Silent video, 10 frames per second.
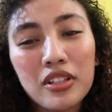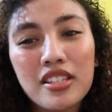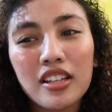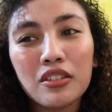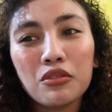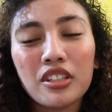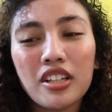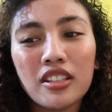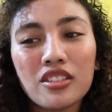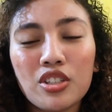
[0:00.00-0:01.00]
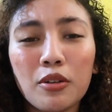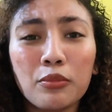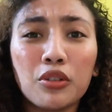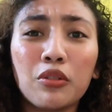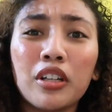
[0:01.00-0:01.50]
what Zen Nutrigen
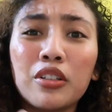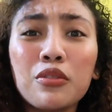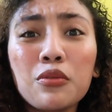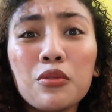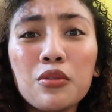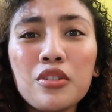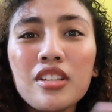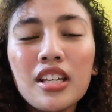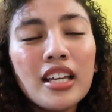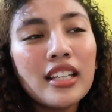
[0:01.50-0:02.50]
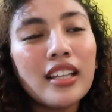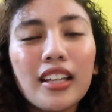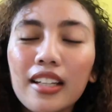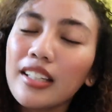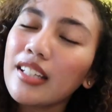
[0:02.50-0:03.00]
shampoo do I use,
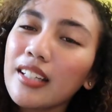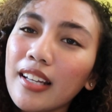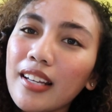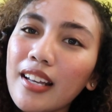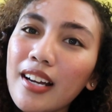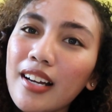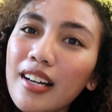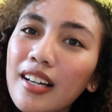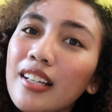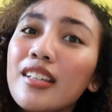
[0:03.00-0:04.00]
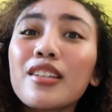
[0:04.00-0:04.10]
nanani nanana.